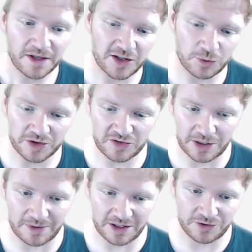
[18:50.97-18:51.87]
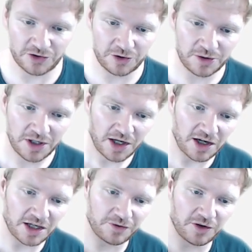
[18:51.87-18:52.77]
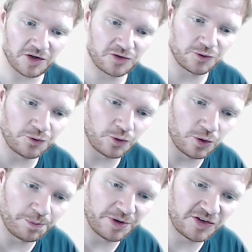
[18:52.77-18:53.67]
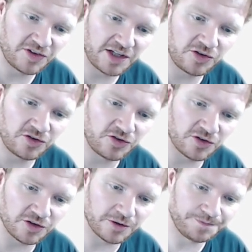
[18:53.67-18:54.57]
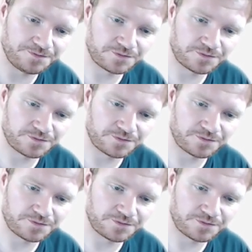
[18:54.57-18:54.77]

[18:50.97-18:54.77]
There's one step left to do. I've asked for potential.